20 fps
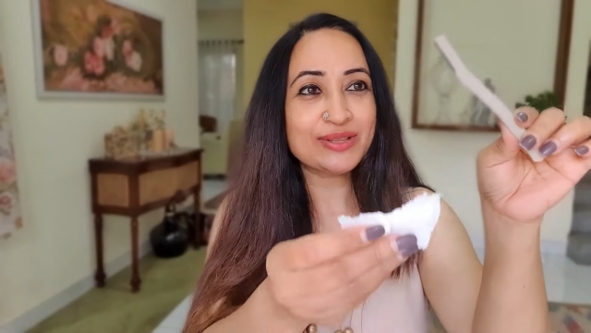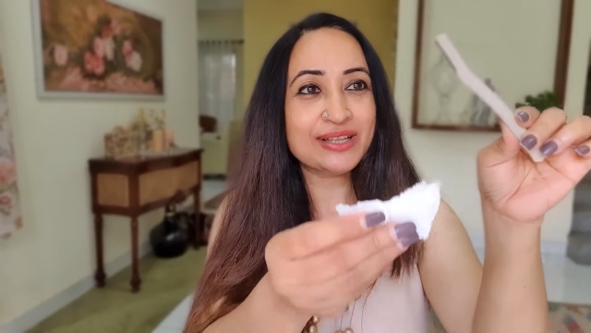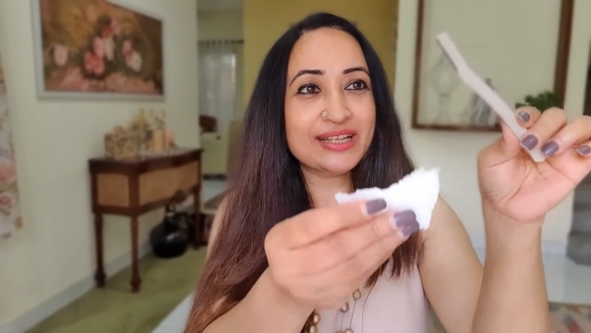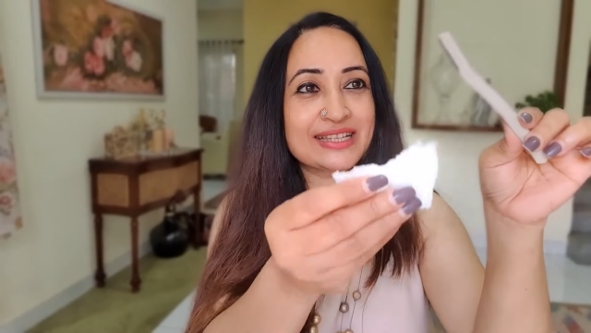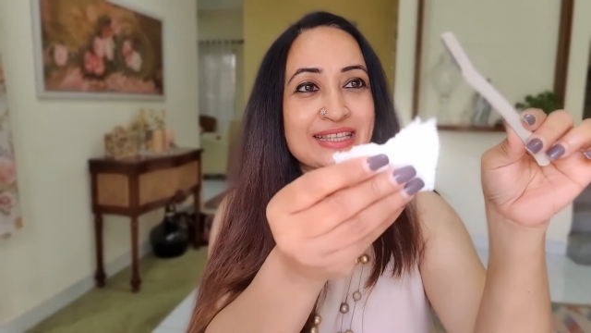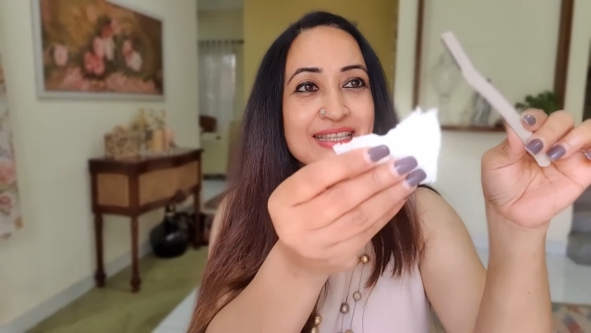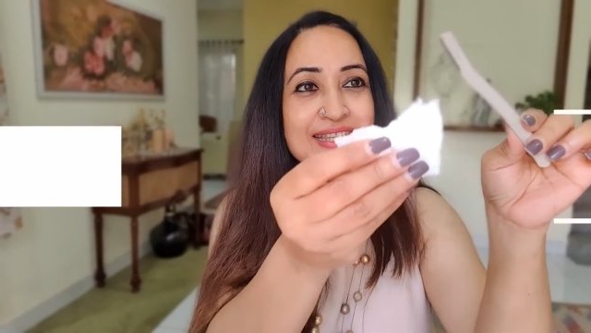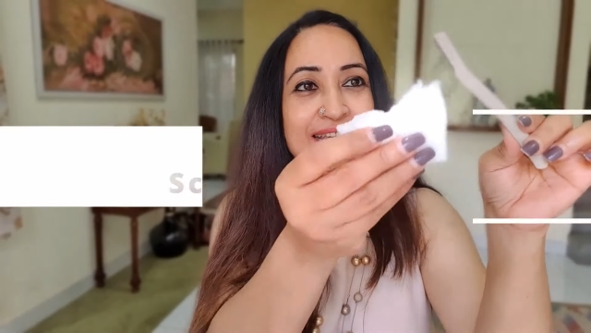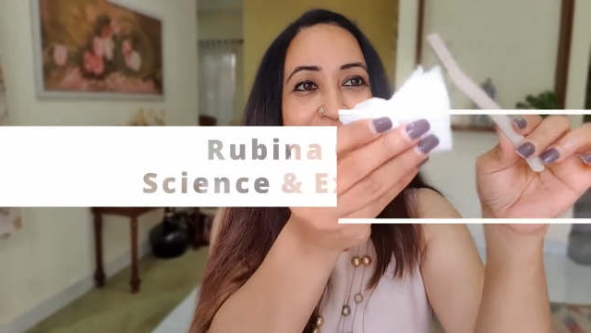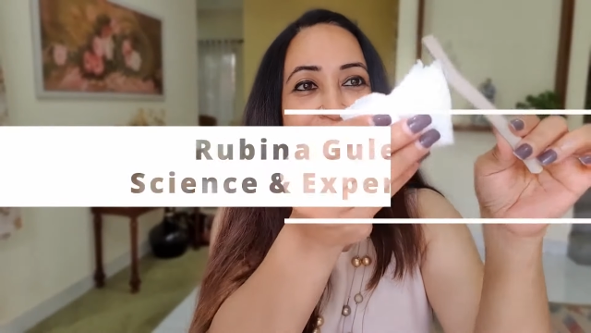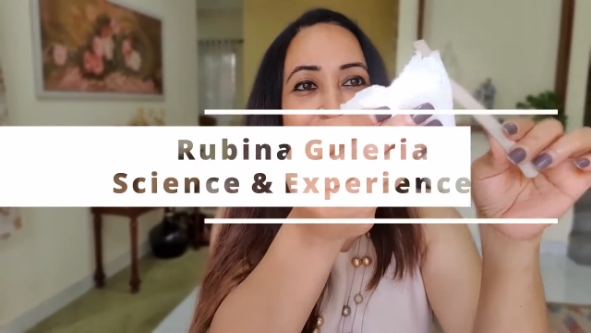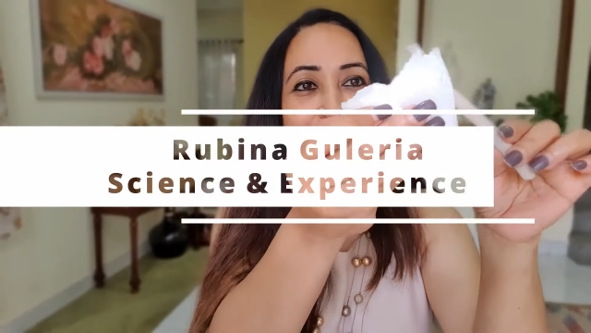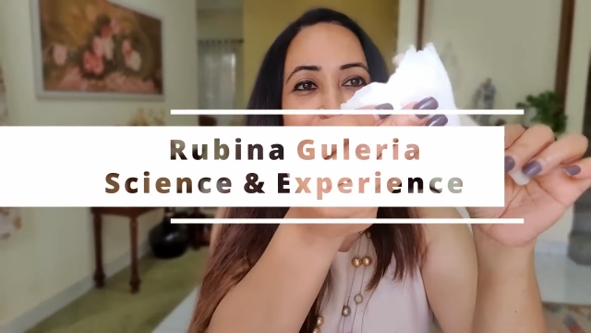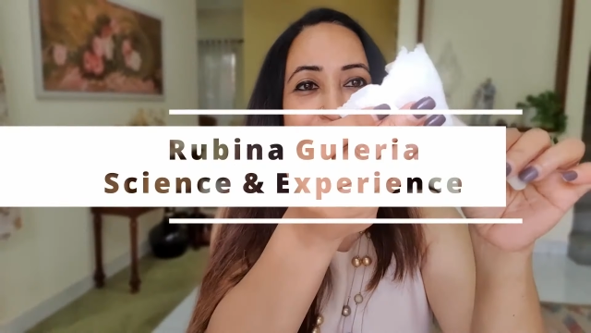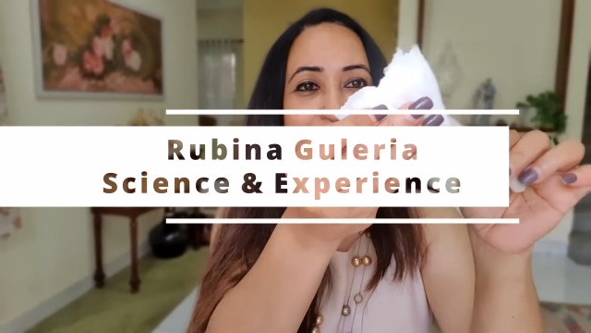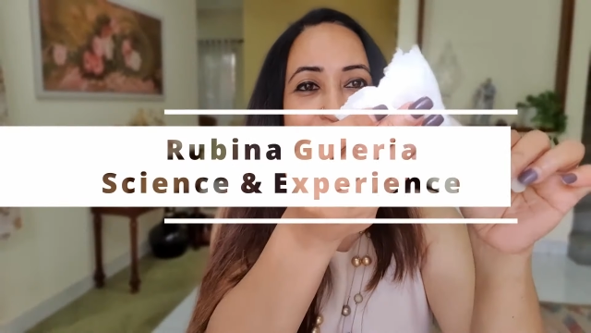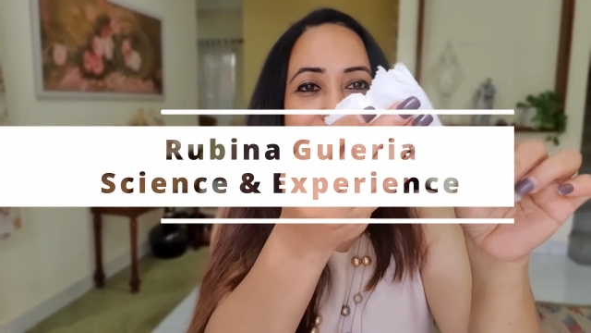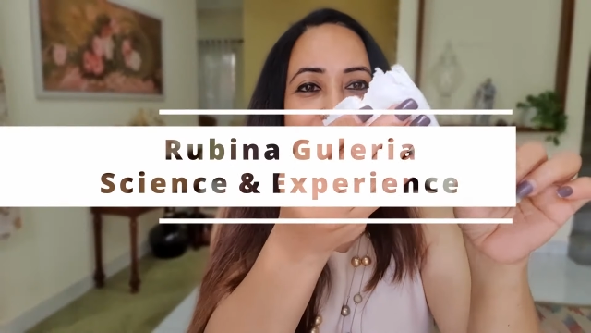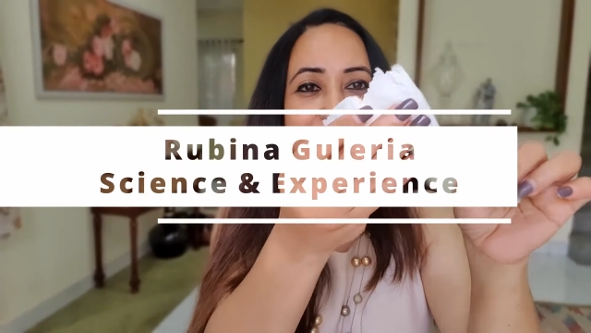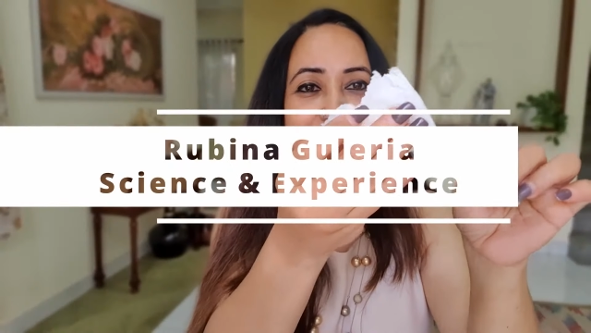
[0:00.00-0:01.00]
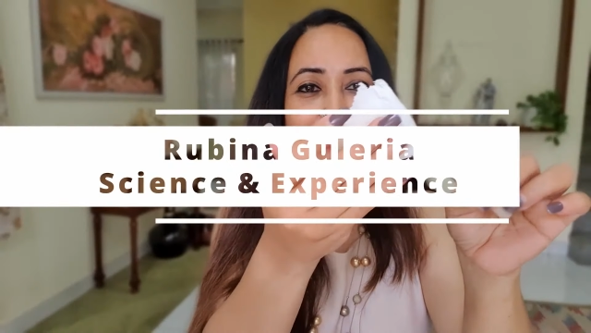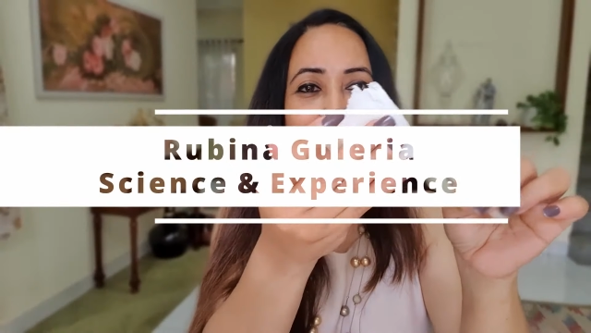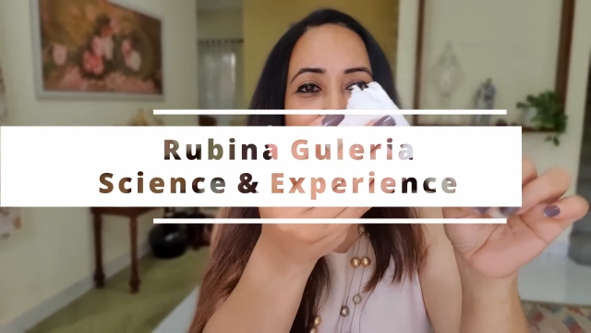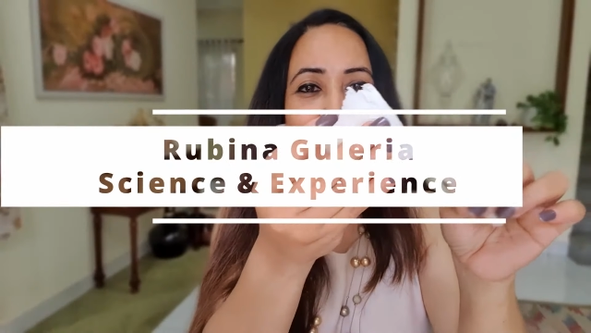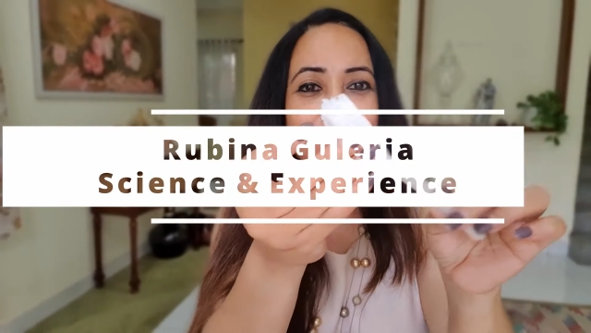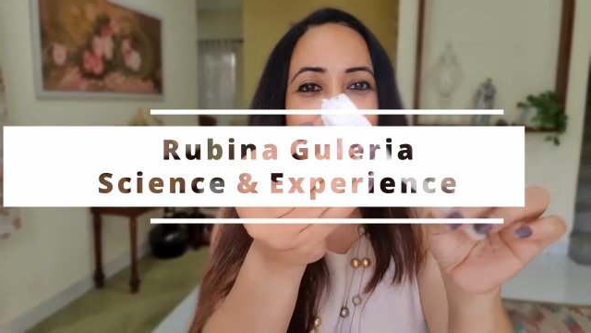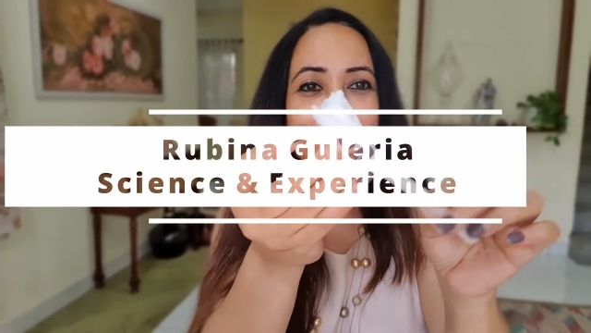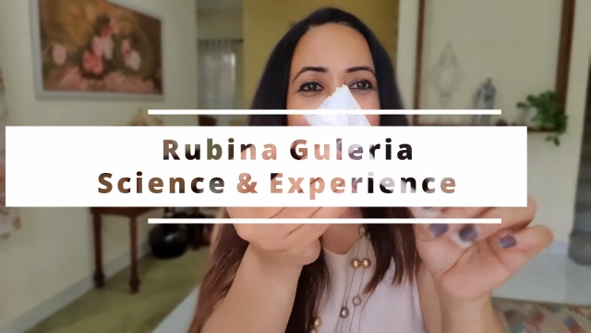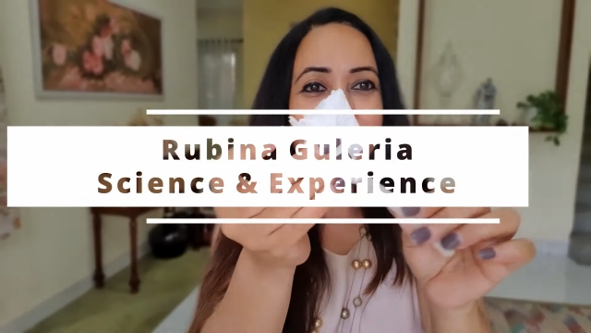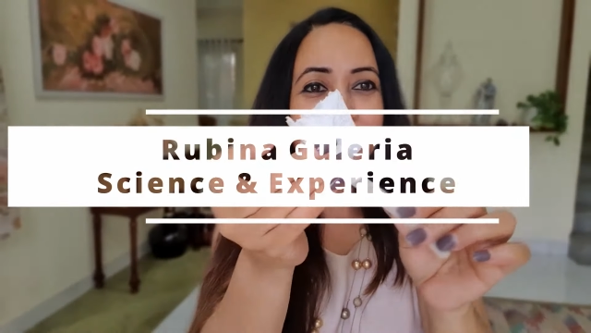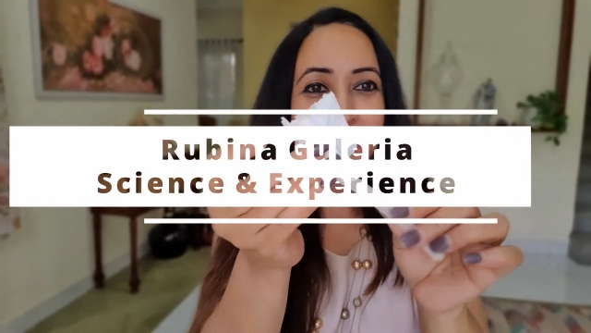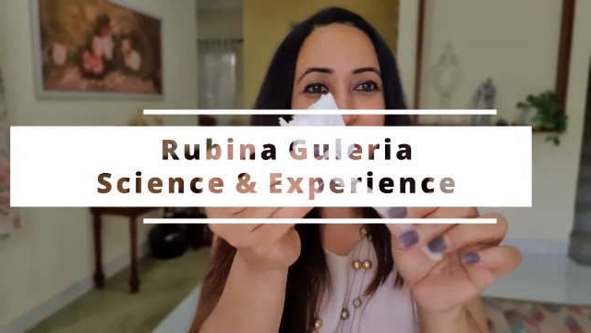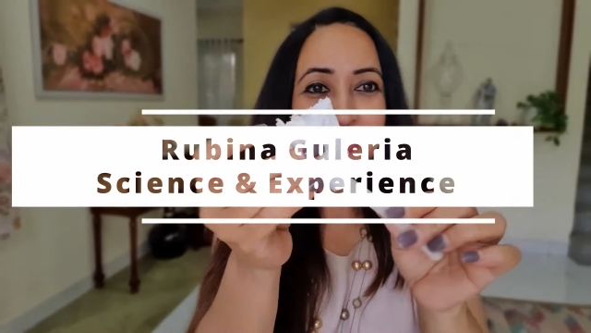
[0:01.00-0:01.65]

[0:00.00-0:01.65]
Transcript: this thing became